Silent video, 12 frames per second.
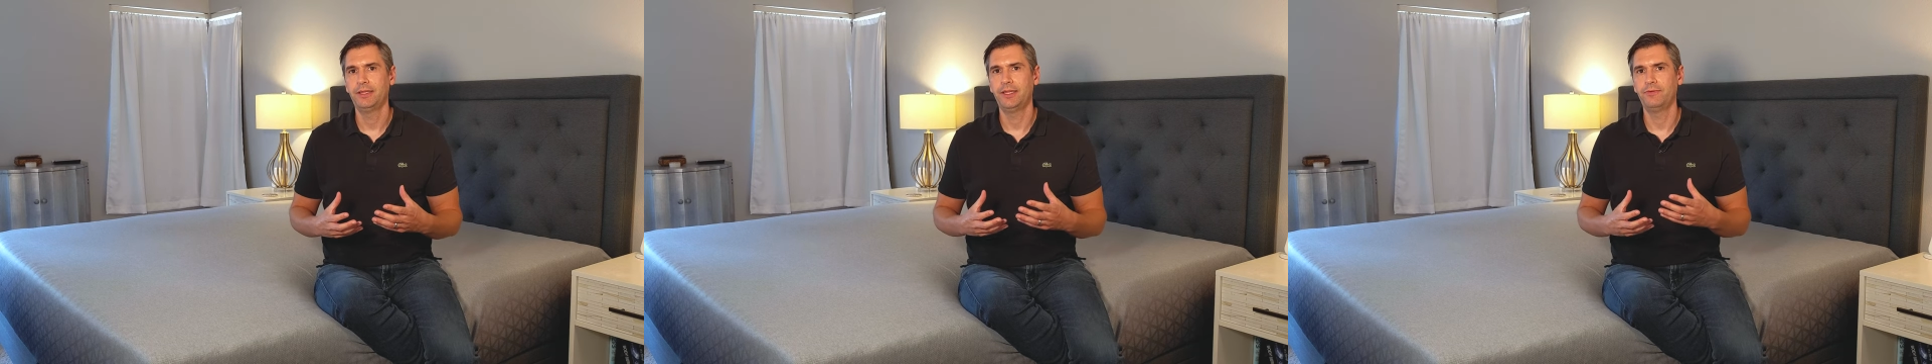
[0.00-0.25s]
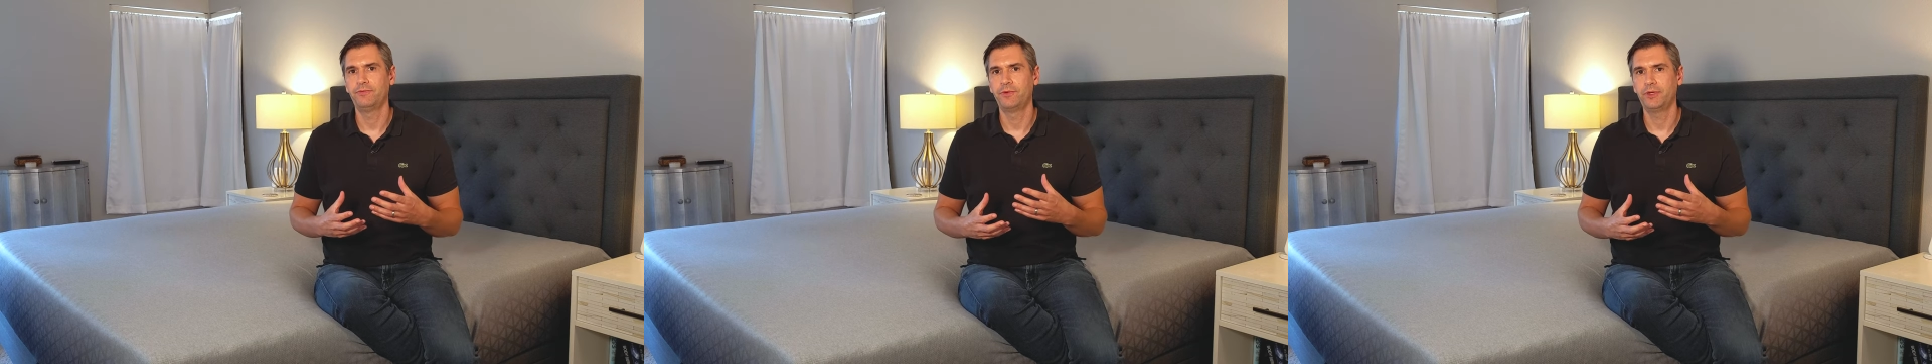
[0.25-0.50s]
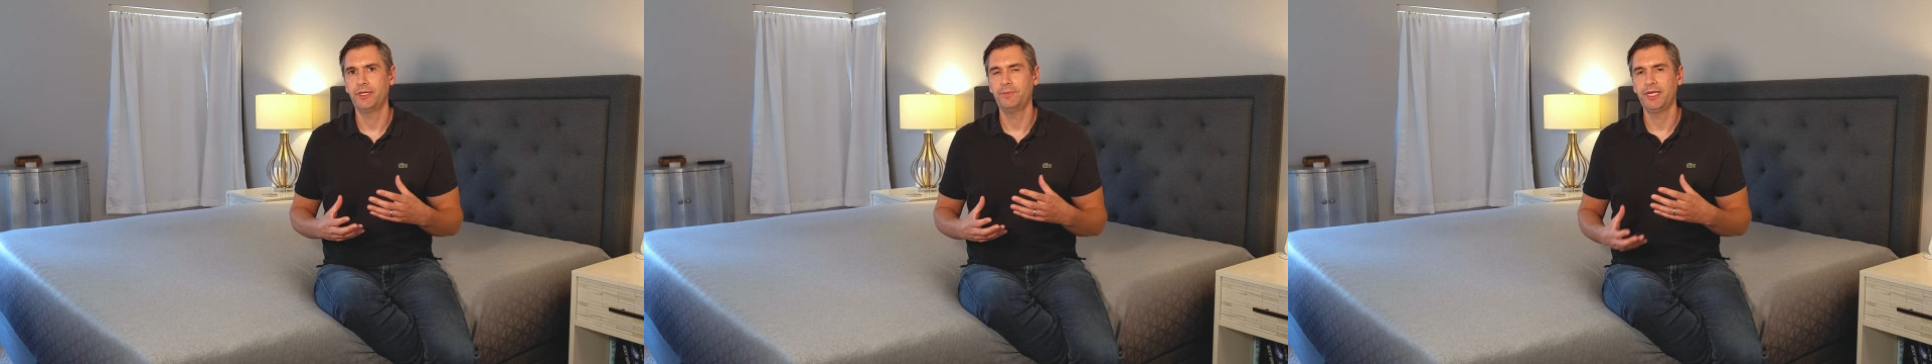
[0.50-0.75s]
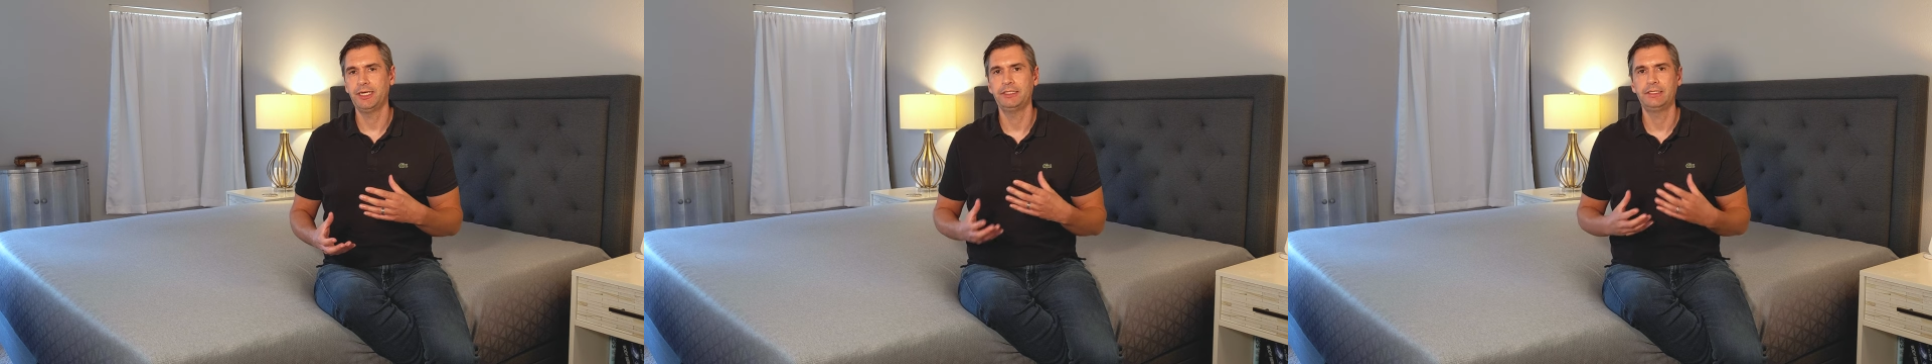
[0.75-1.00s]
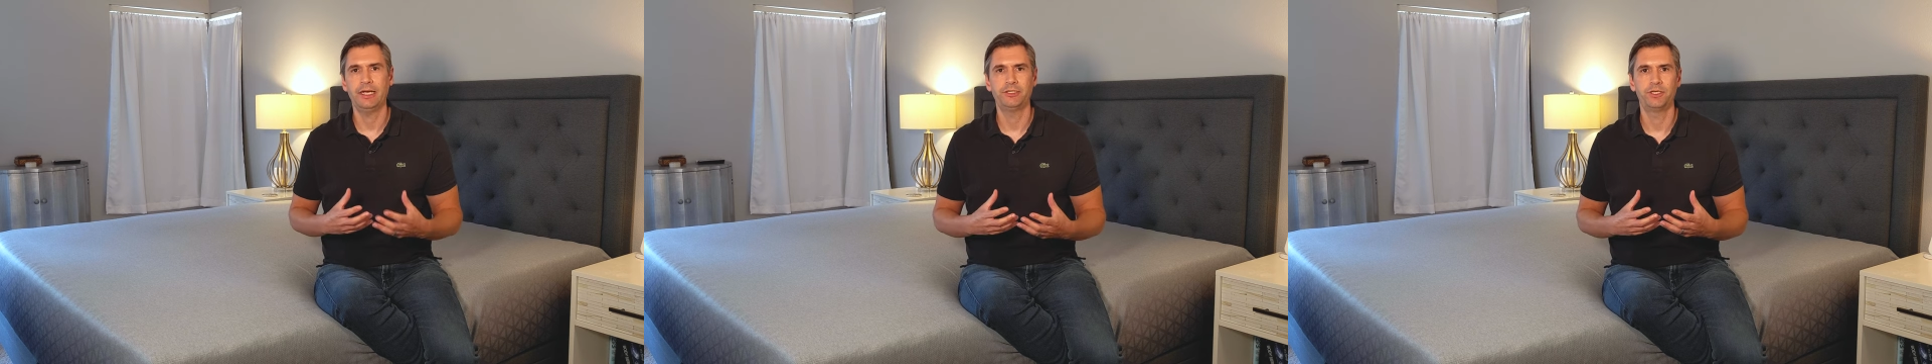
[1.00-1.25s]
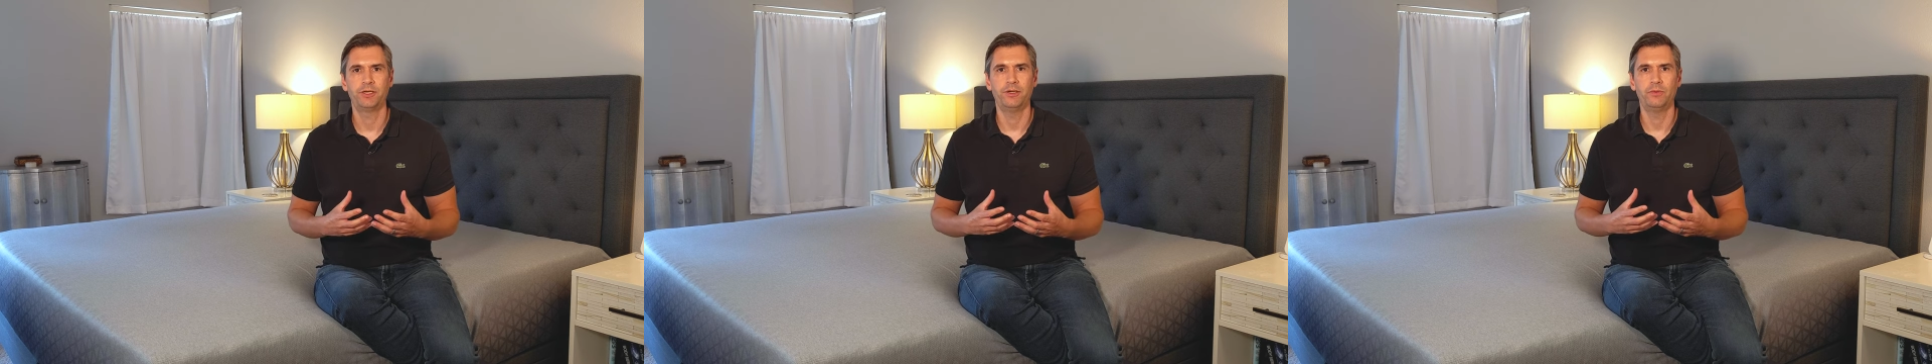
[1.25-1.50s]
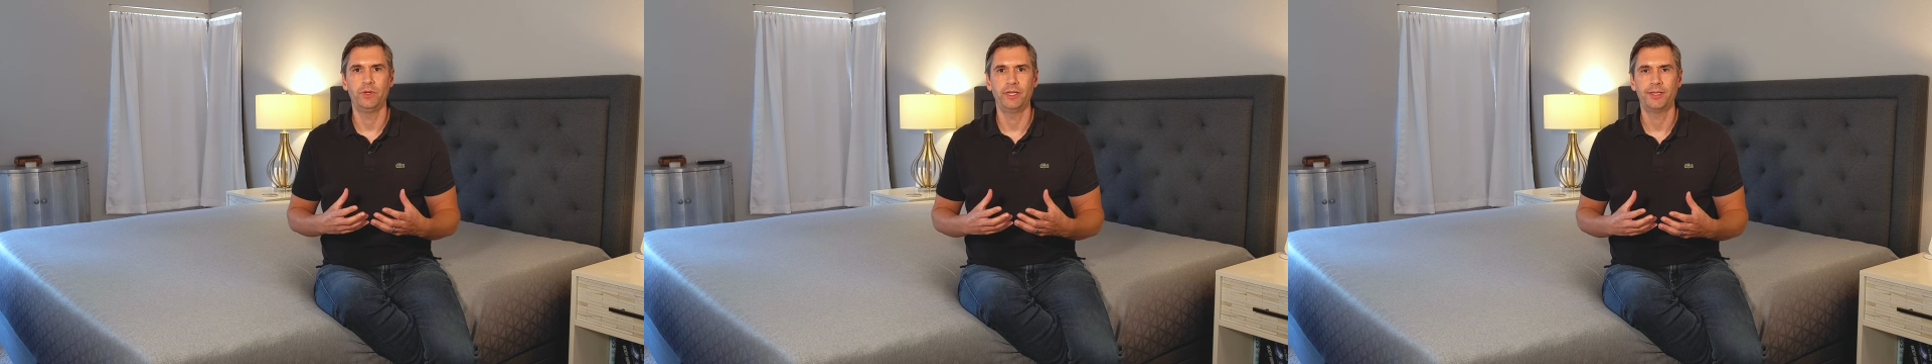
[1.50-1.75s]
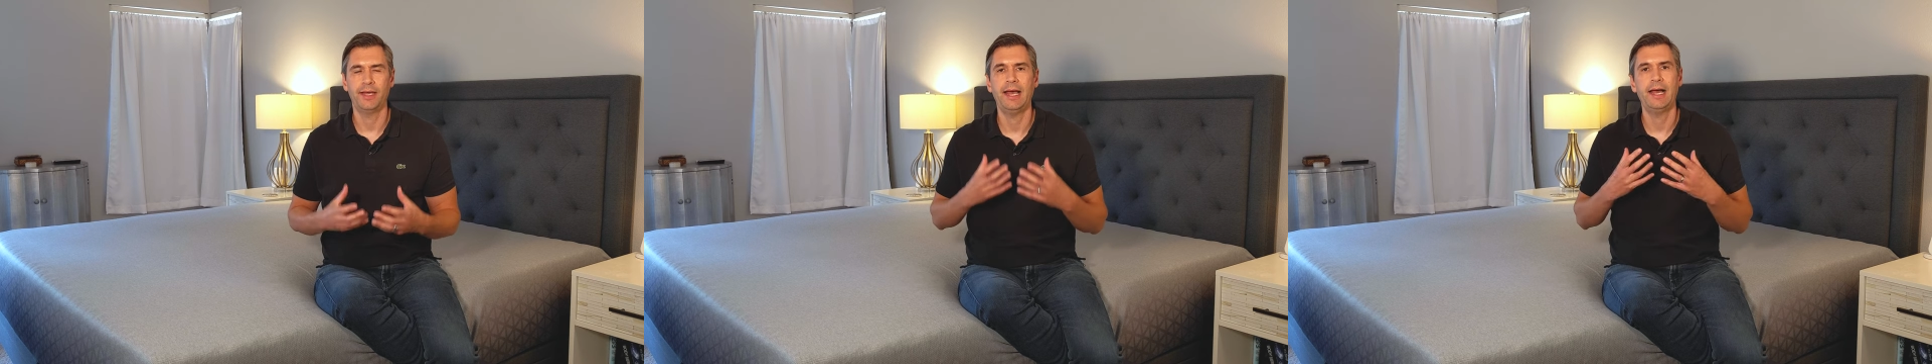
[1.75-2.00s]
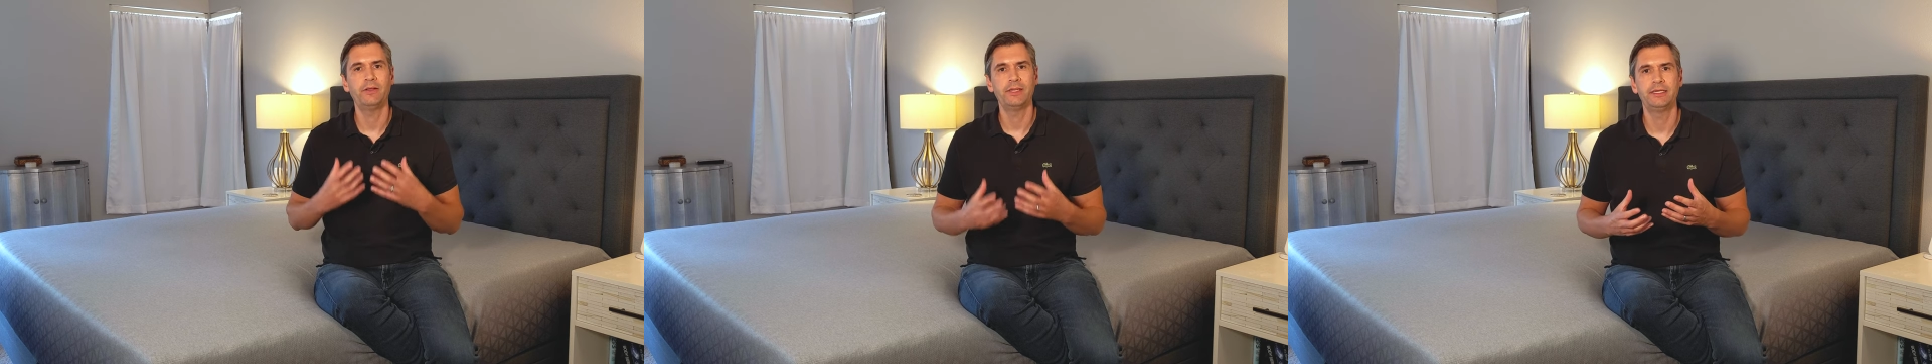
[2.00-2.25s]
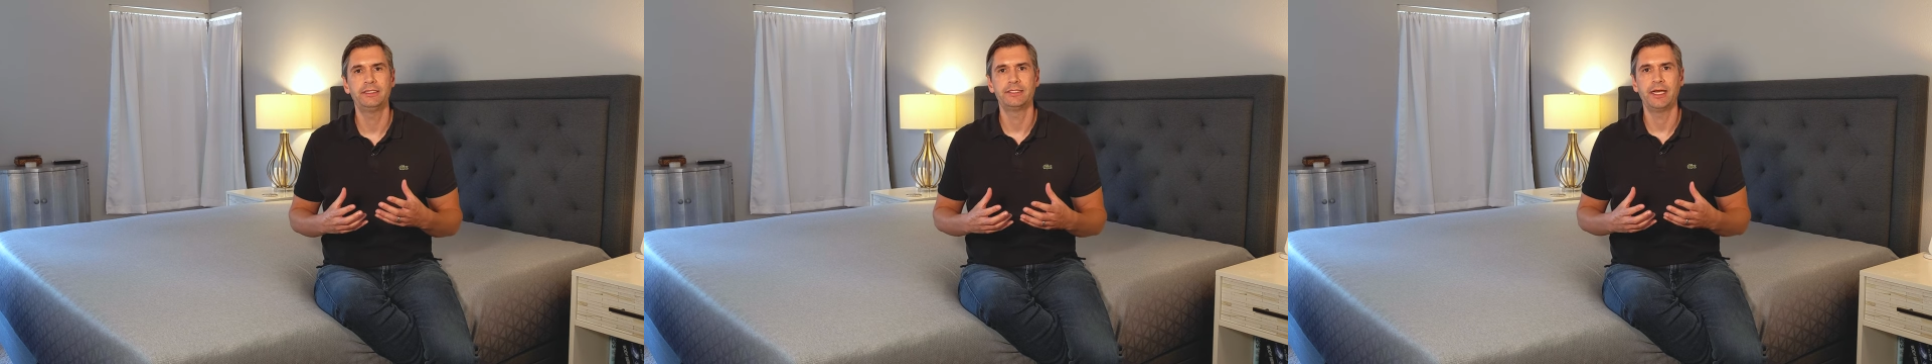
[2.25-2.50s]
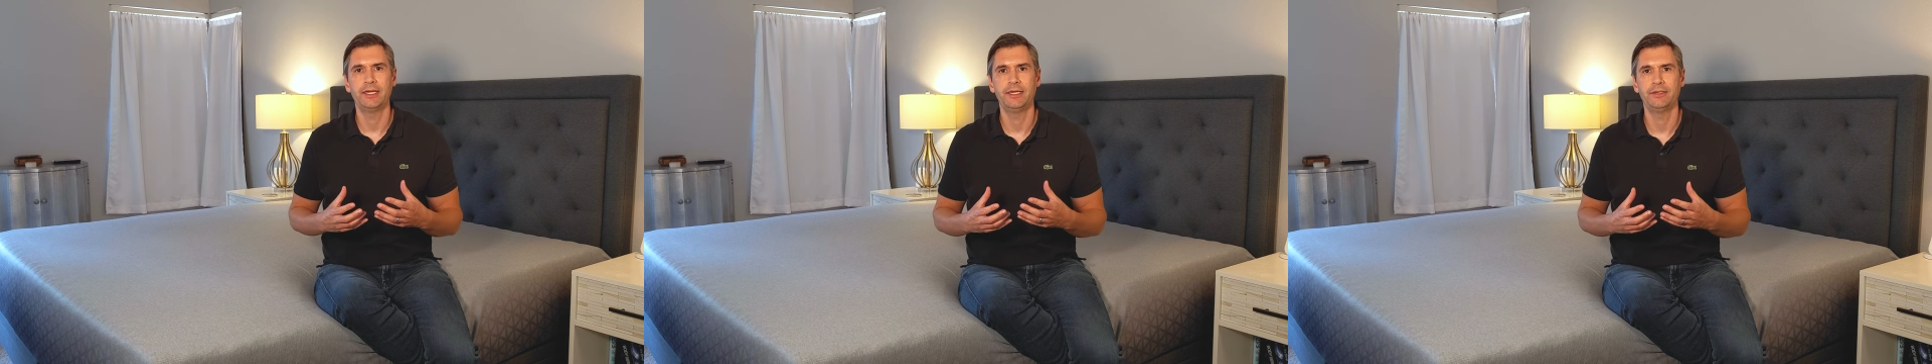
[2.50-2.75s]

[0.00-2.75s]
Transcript: they've really been intentional with how they design